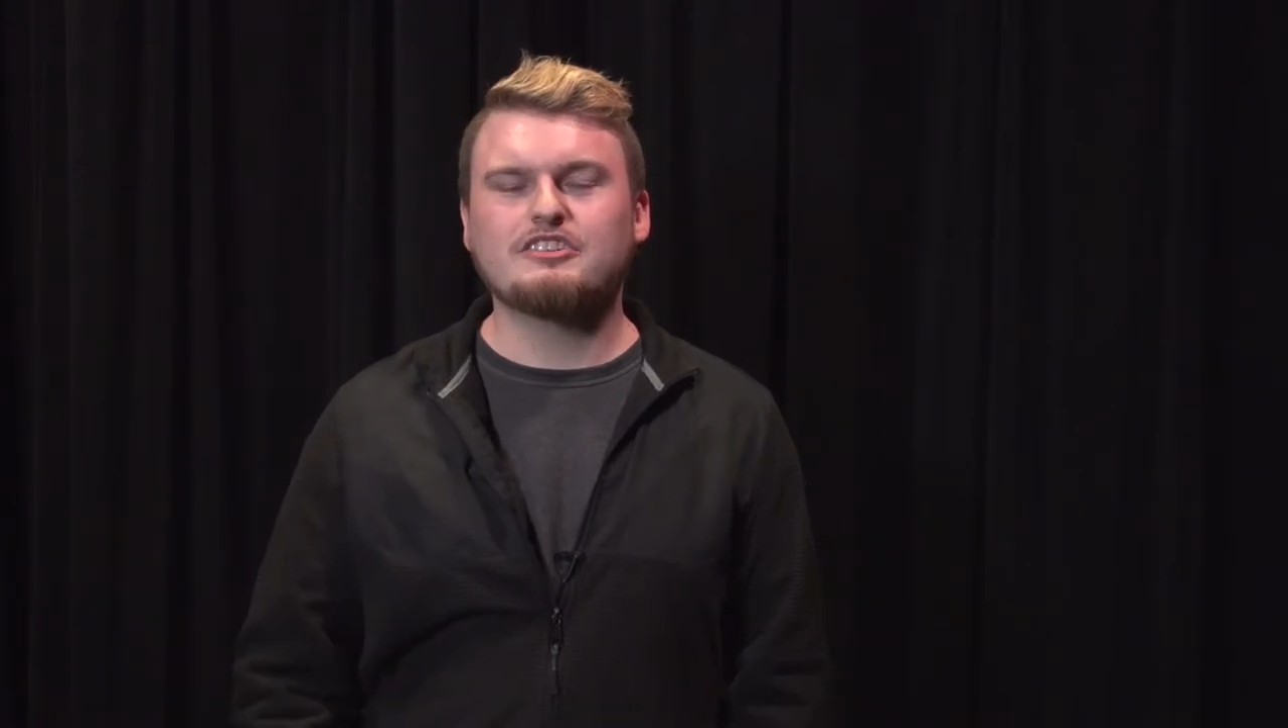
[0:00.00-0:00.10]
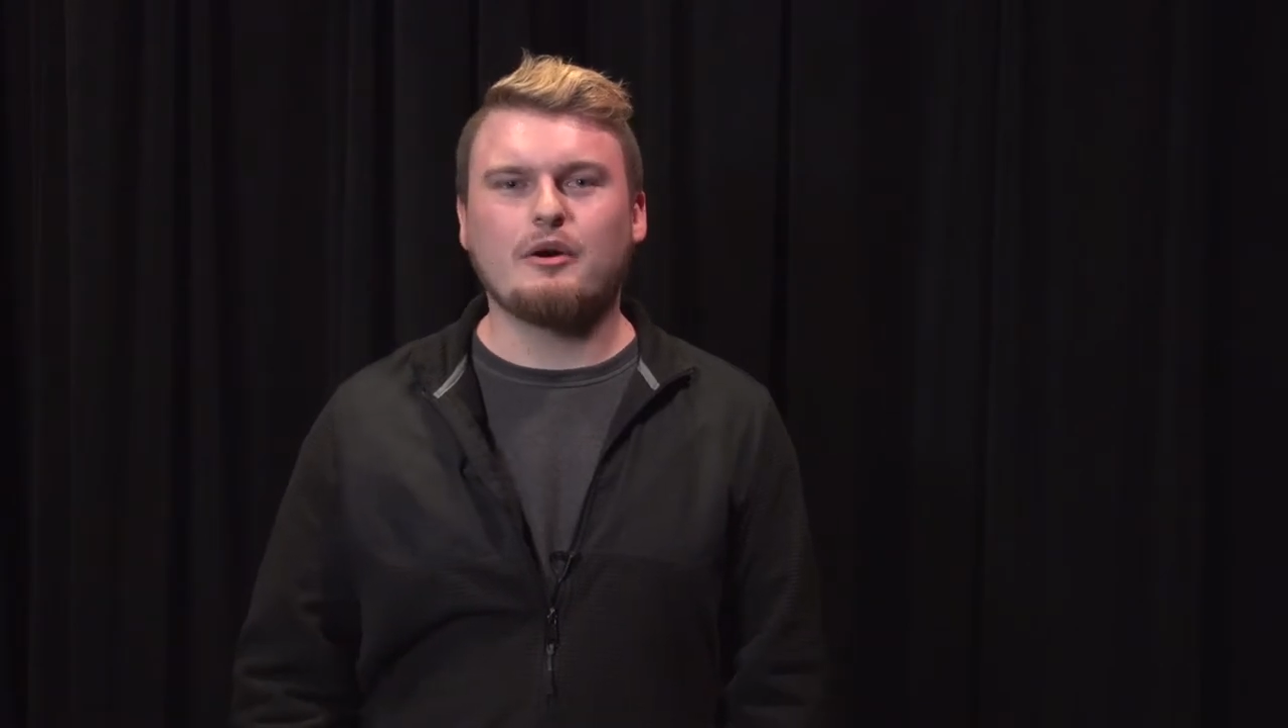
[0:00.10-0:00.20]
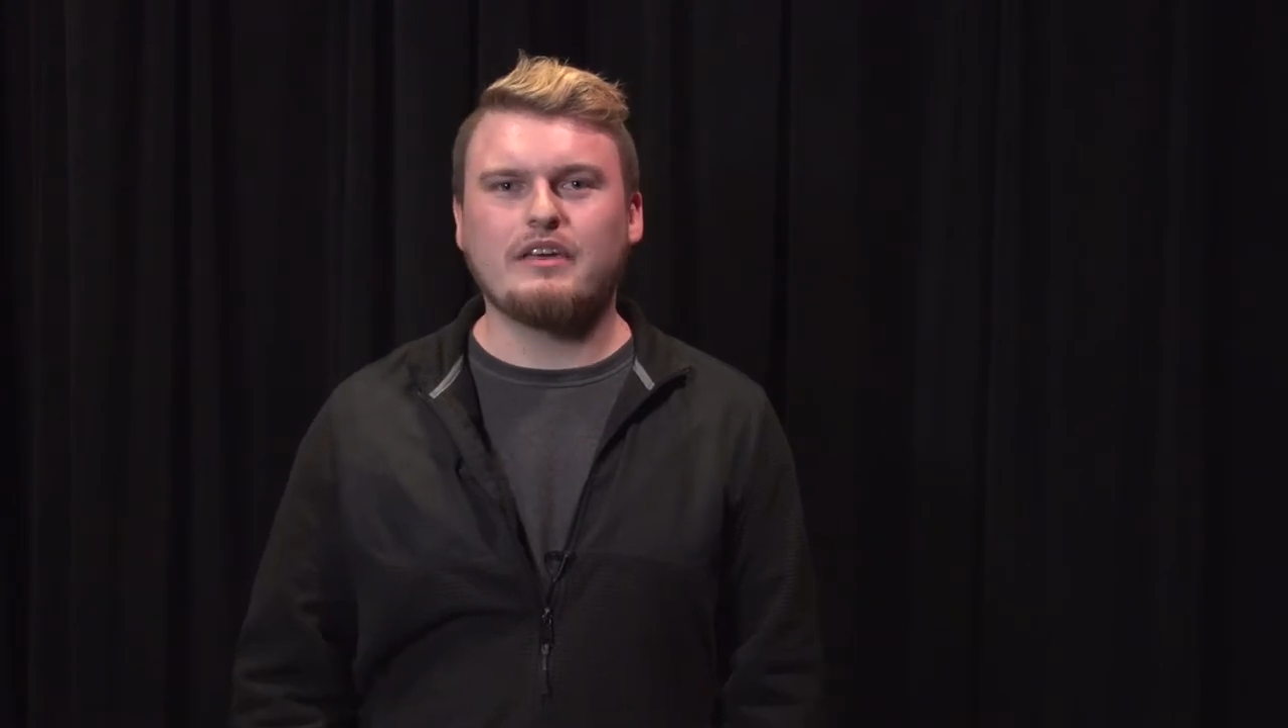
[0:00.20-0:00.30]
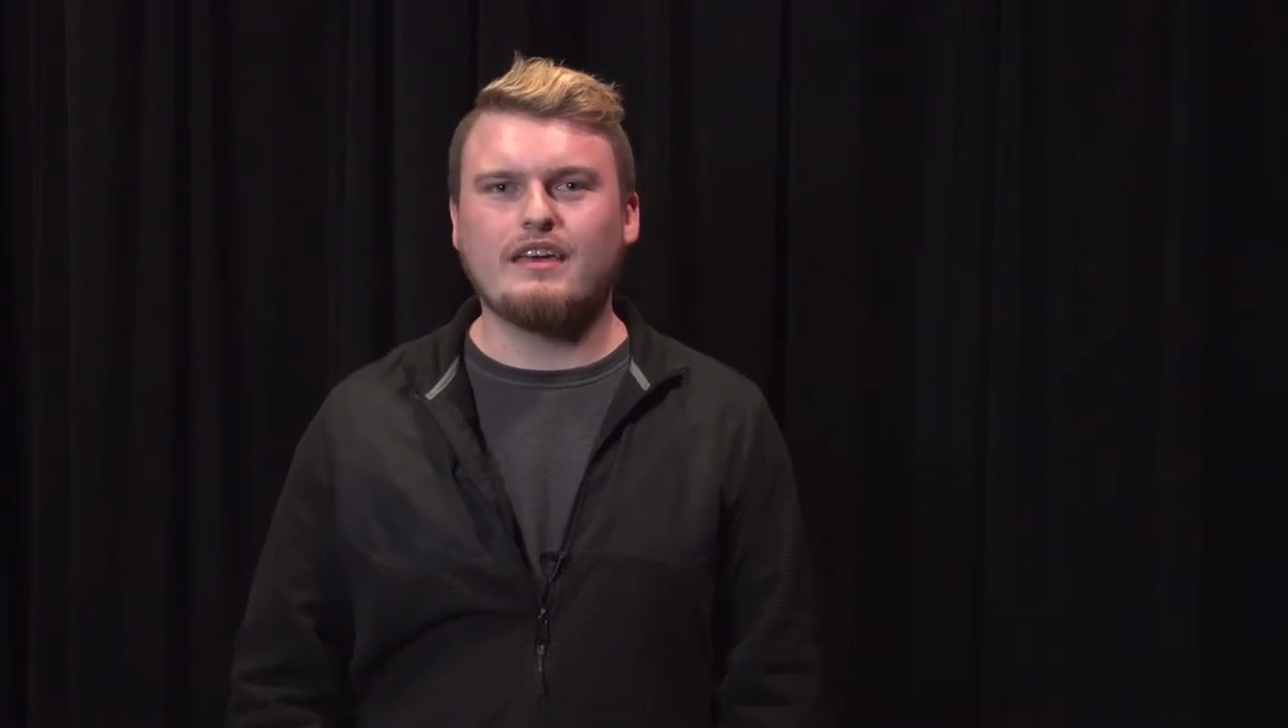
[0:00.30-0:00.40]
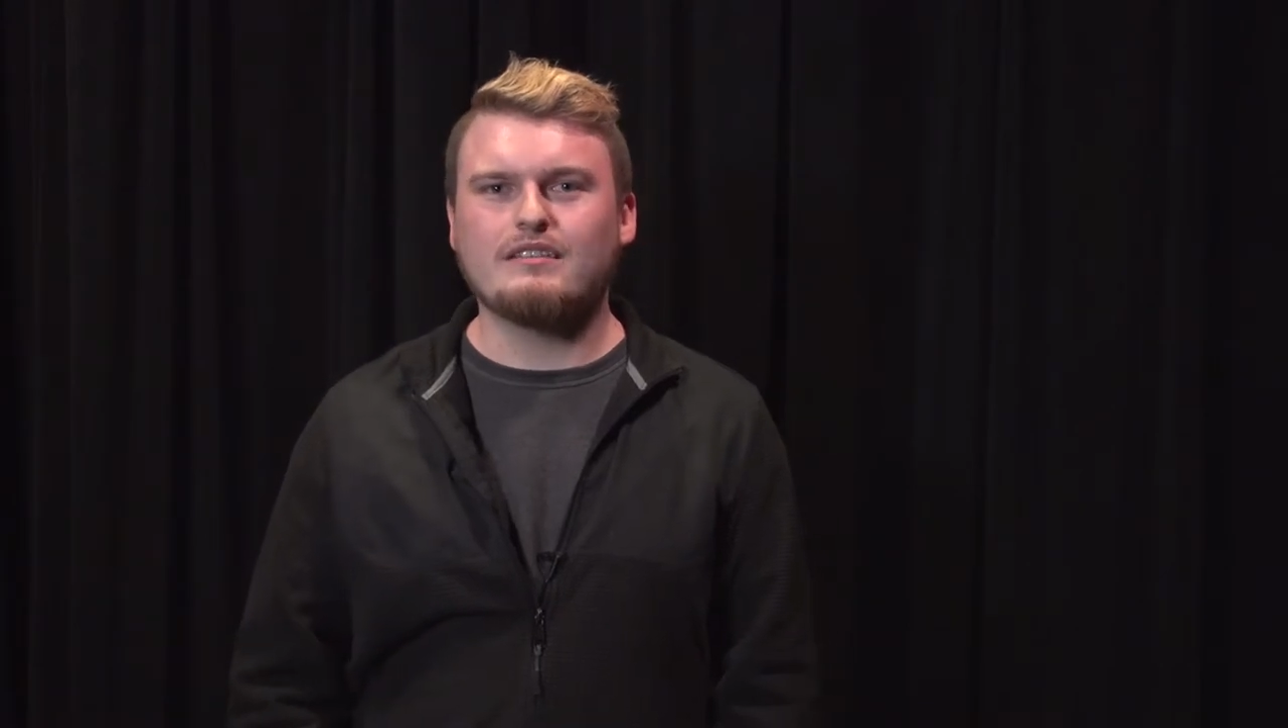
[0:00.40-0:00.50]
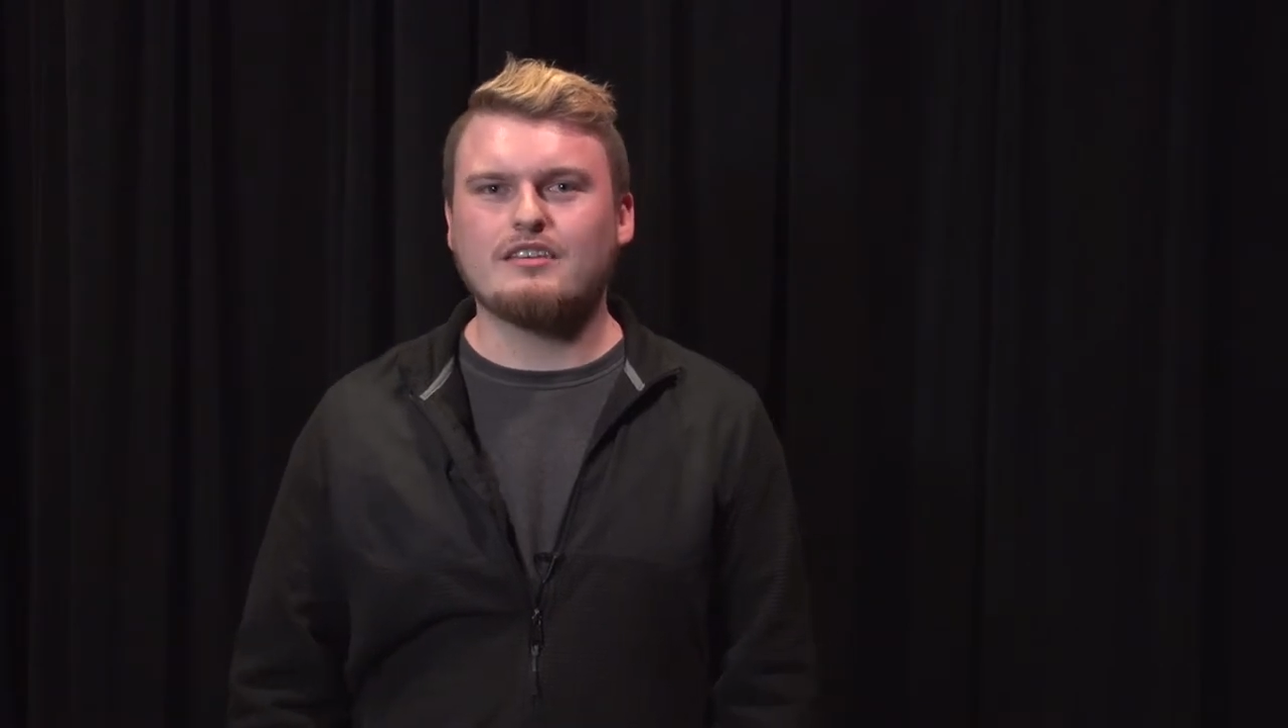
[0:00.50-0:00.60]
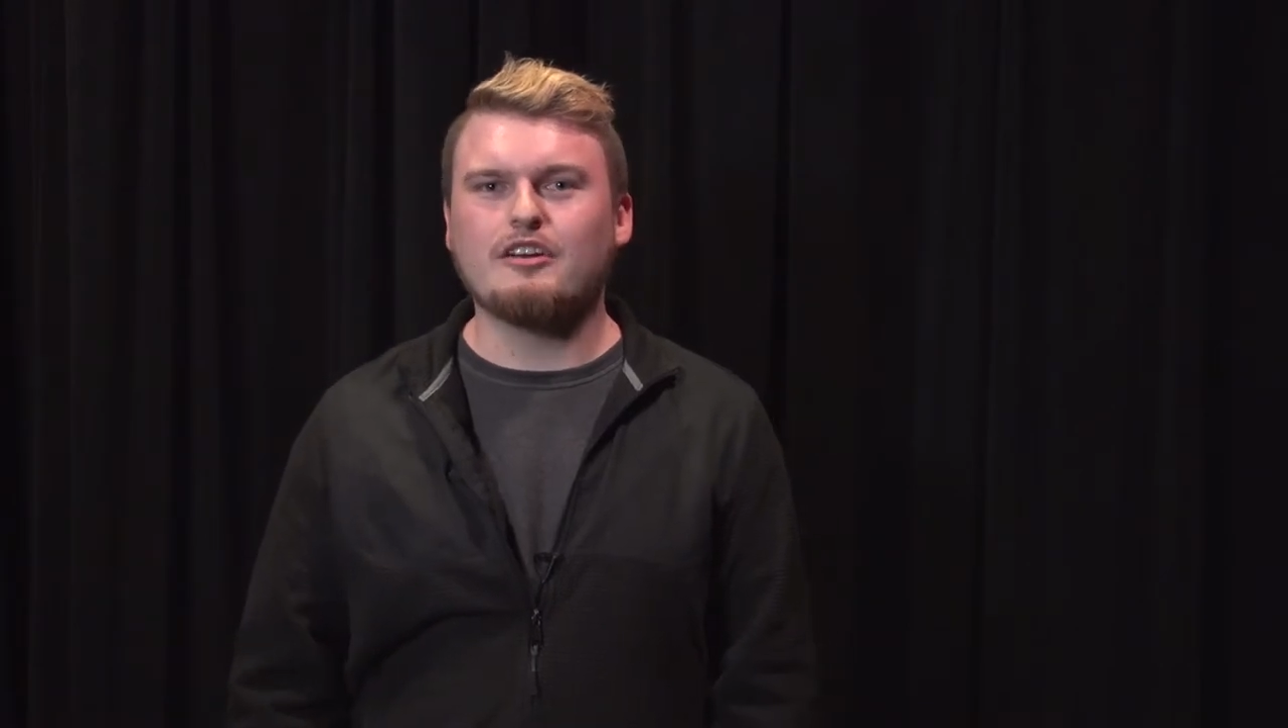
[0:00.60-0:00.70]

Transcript: Showcase